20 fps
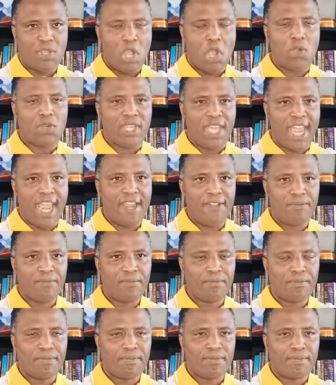Okay?
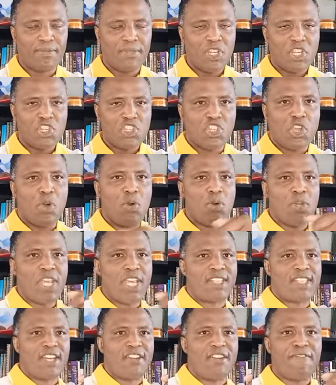So
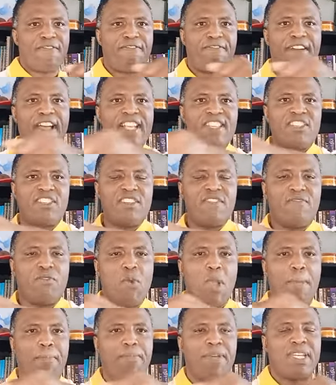it's an offensive
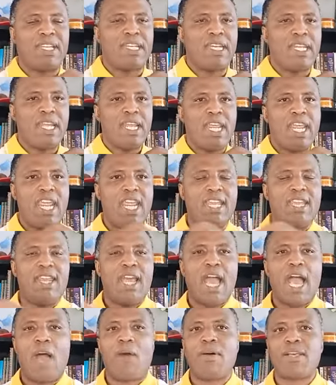weapon
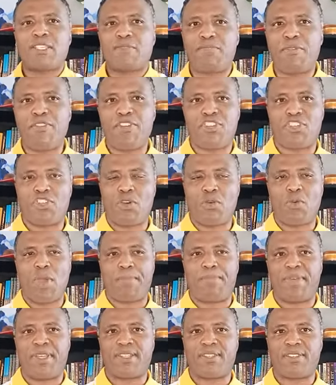in our spiritual
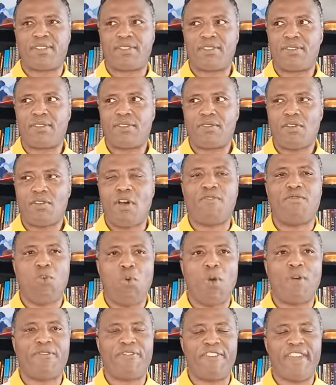weapons of
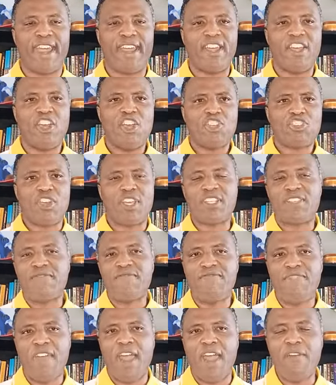warfare. So it's
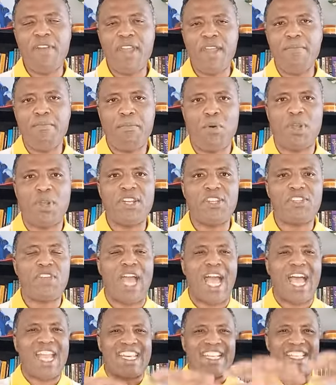very important
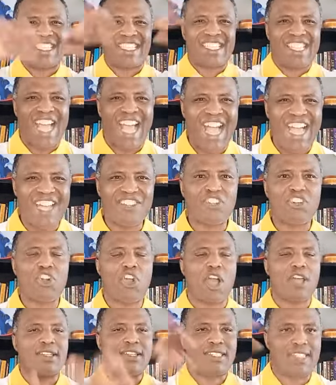to understand
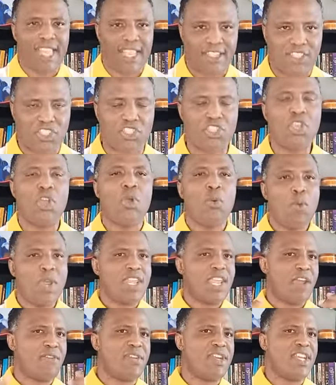context
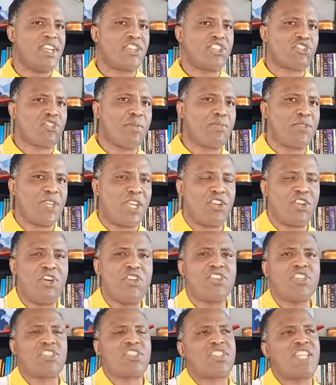when you're reading scripture.
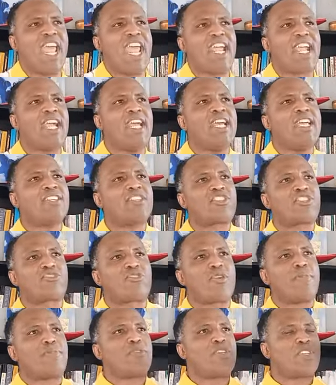Don't just take
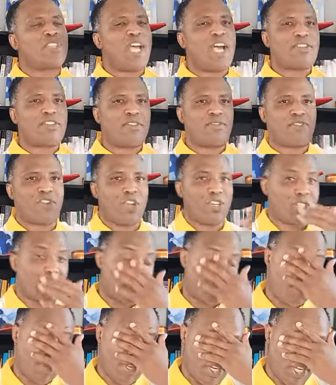scriptures out of
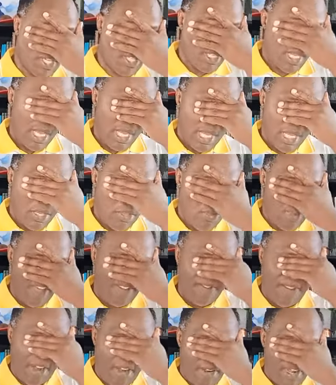context because you
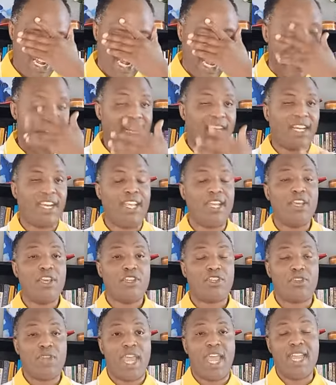are very likely
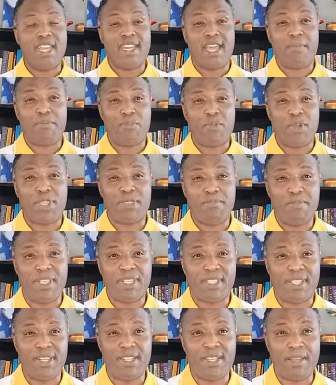to end up with
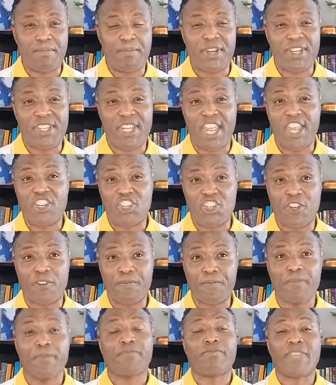
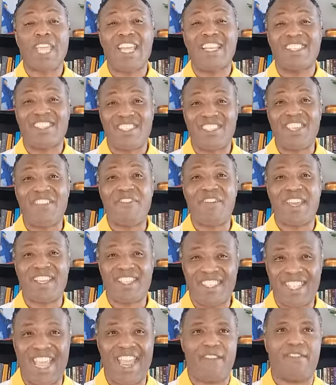misinterpretation and
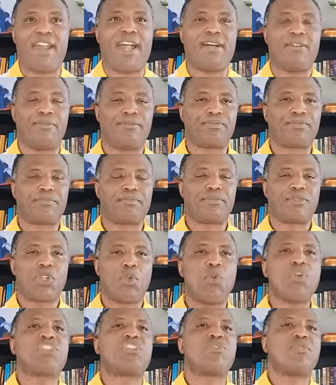serious error,
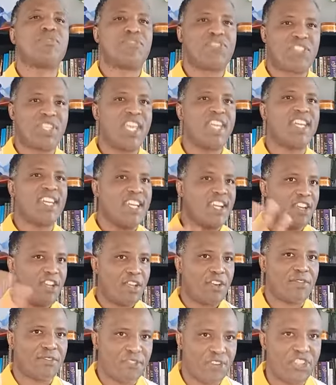which we've seen in a
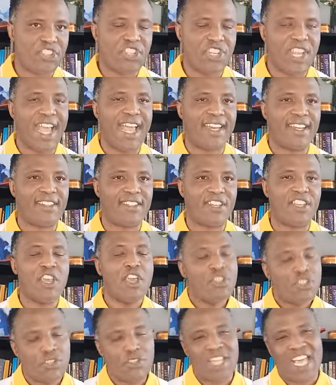lot of Christianity.
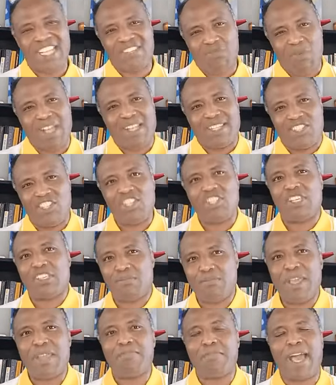So that's what
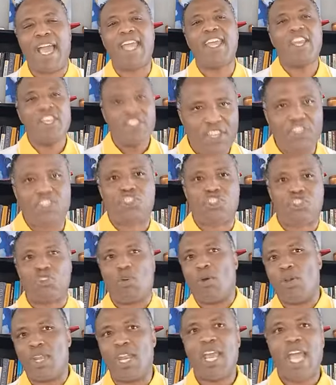Jesus meant by the
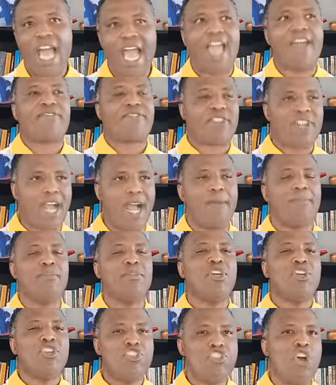sword. I have
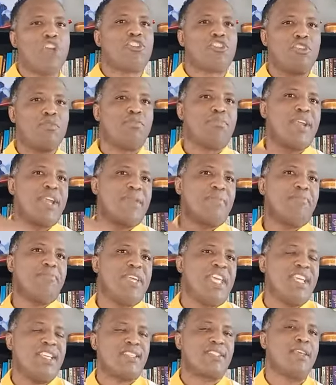come not to bring
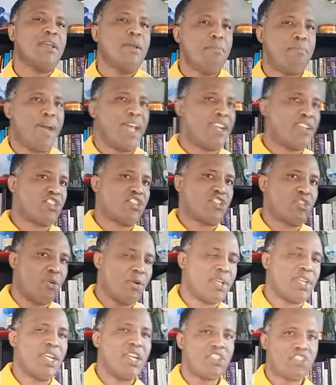peace, but a
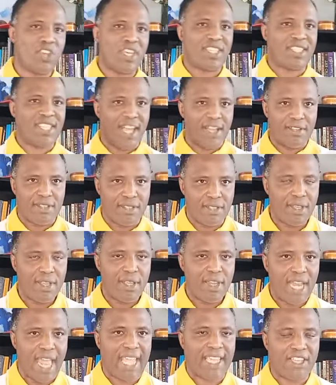sword. So it sounds
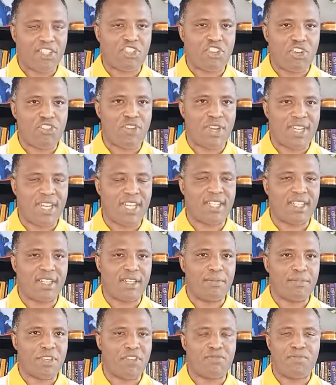like he's contradicting
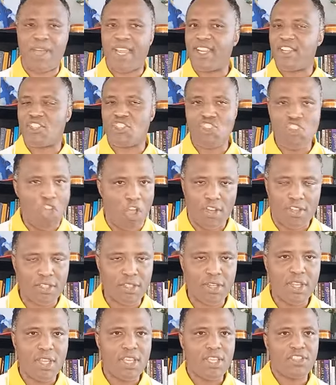himself, but it's not.
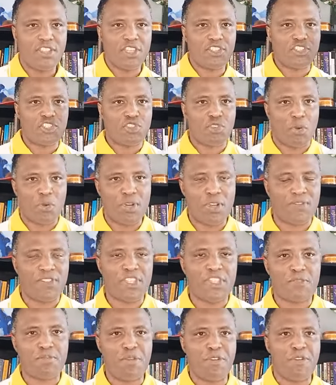The sword of
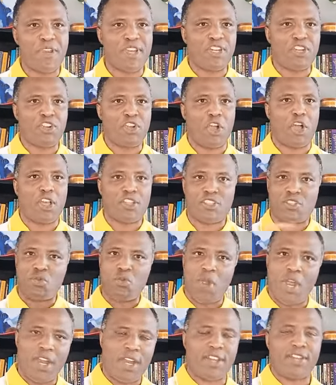the Spirit, God's
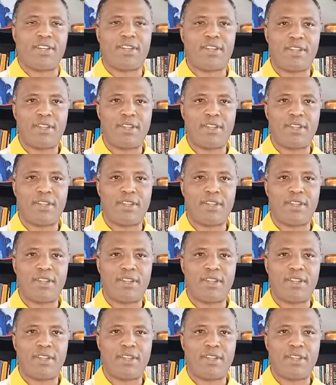word.